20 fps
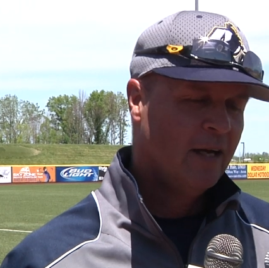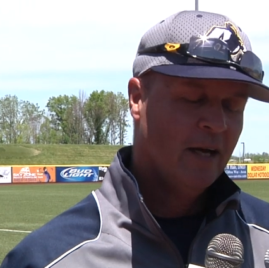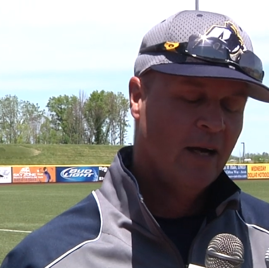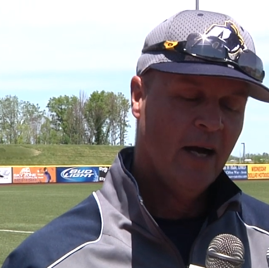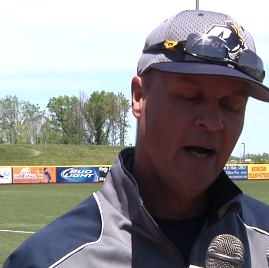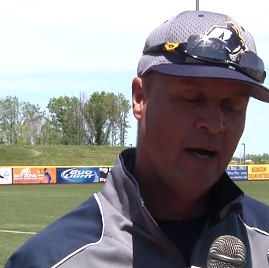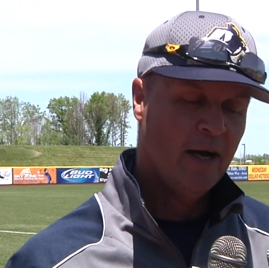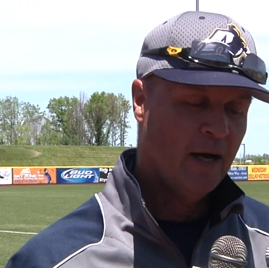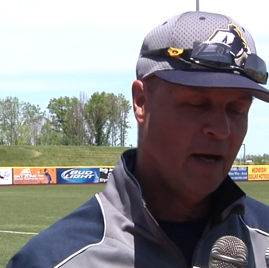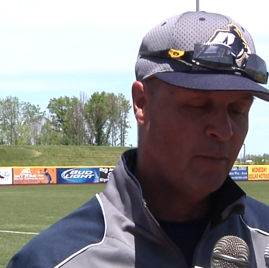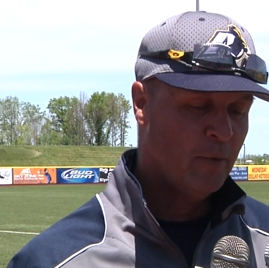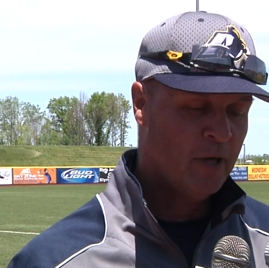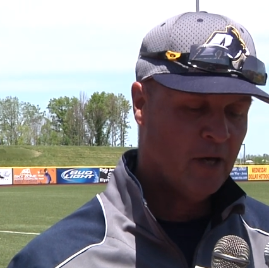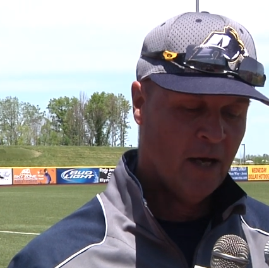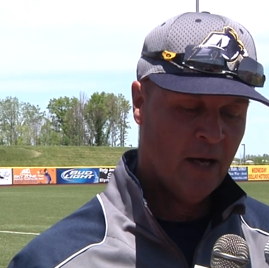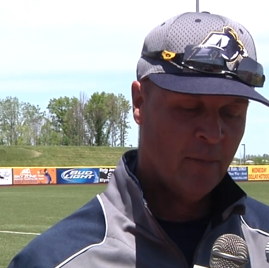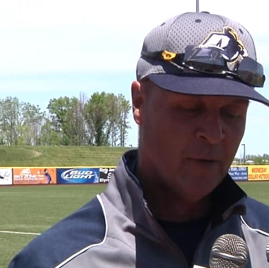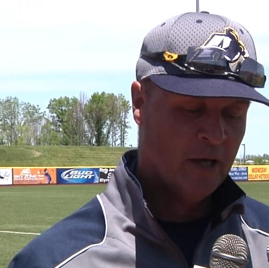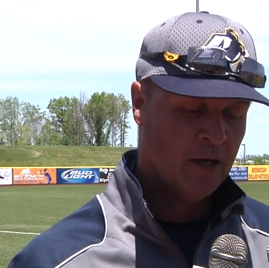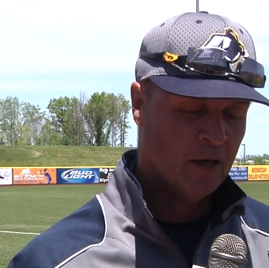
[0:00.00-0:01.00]
I, am a,
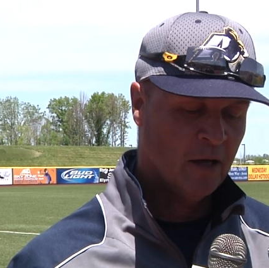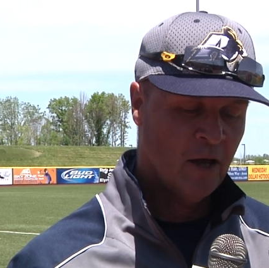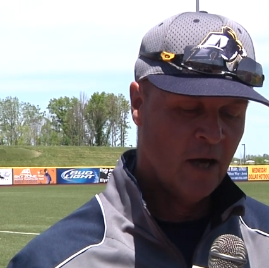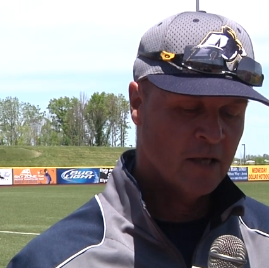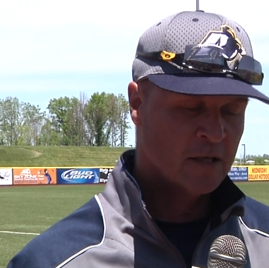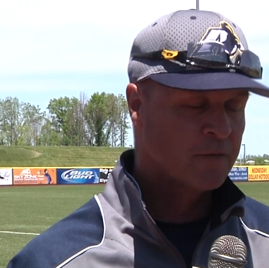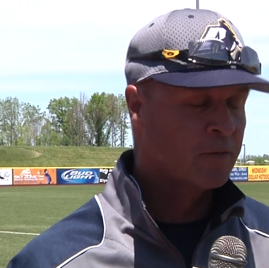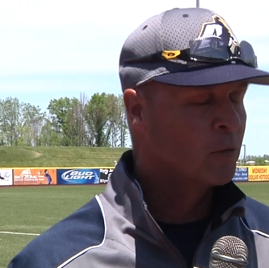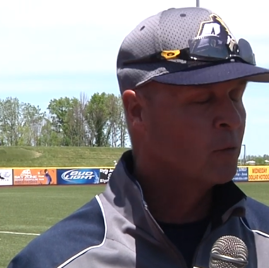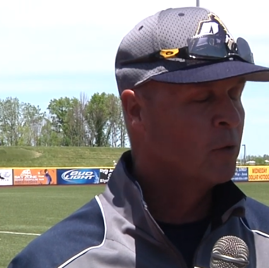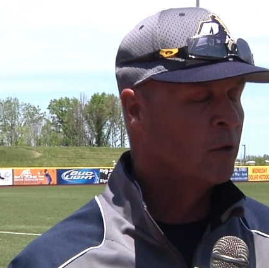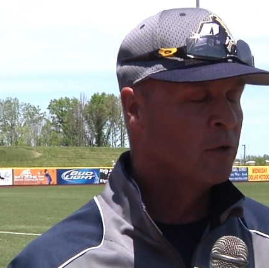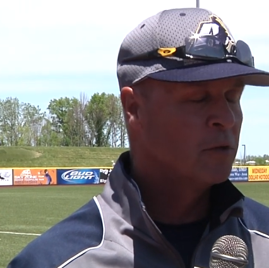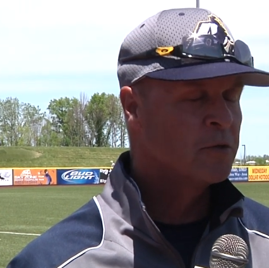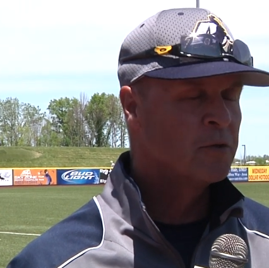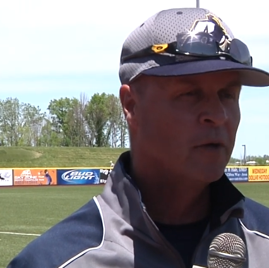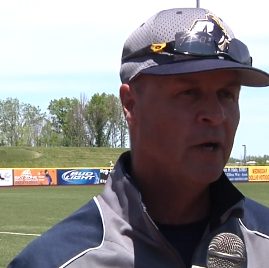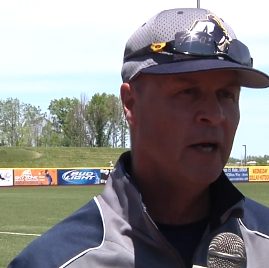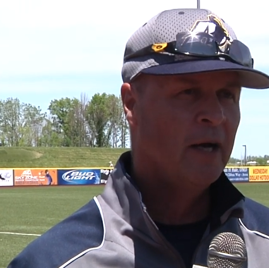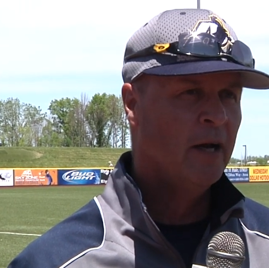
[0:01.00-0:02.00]
I'm at a loss for
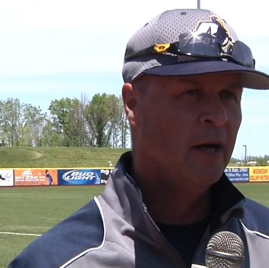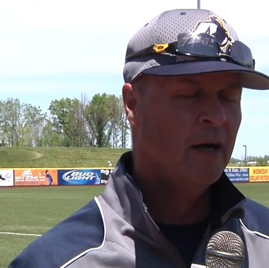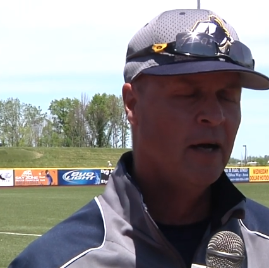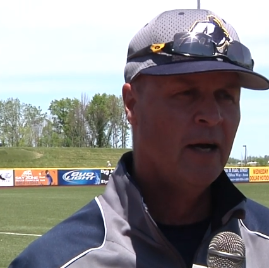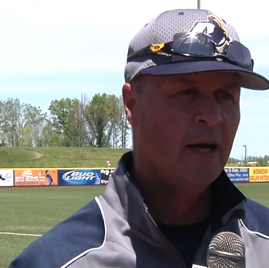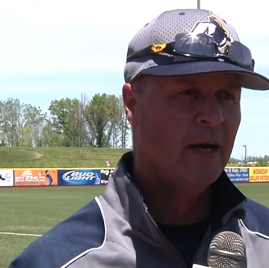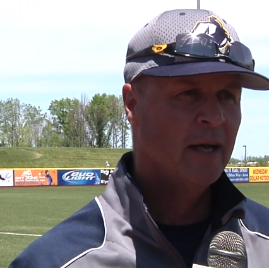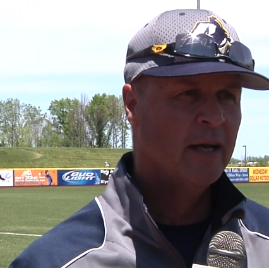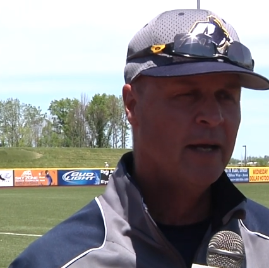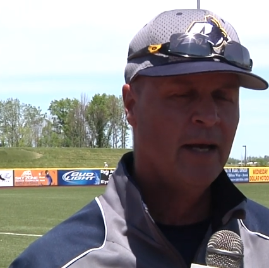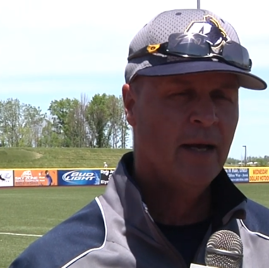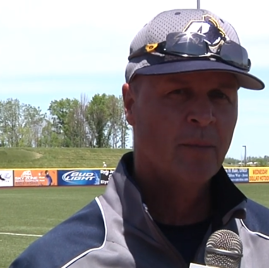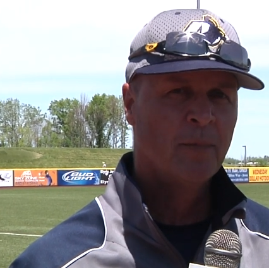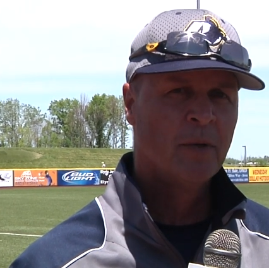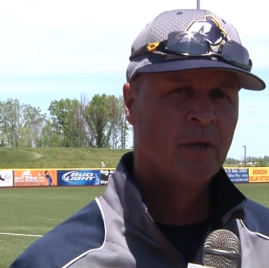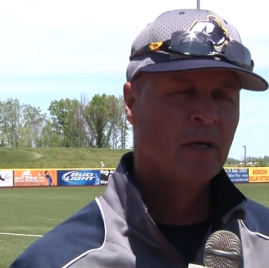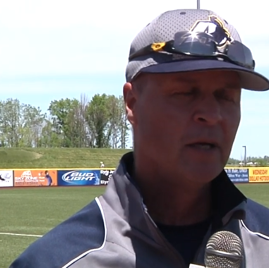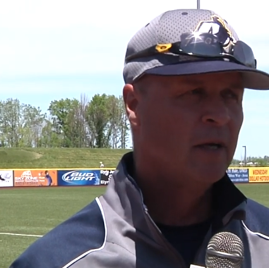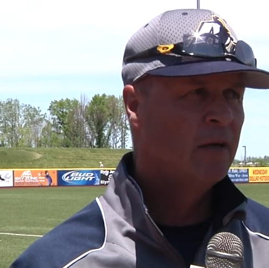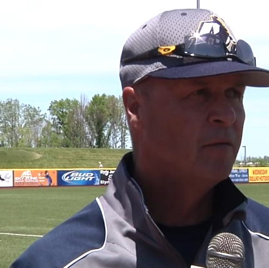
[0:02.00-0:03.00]
words right now. I, I can't
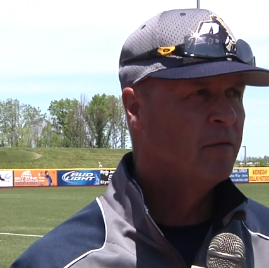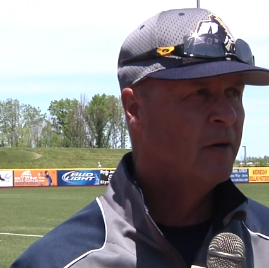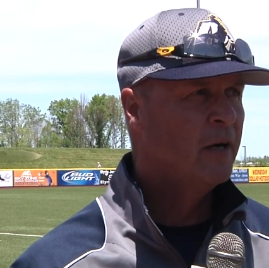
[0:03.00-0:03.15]
believe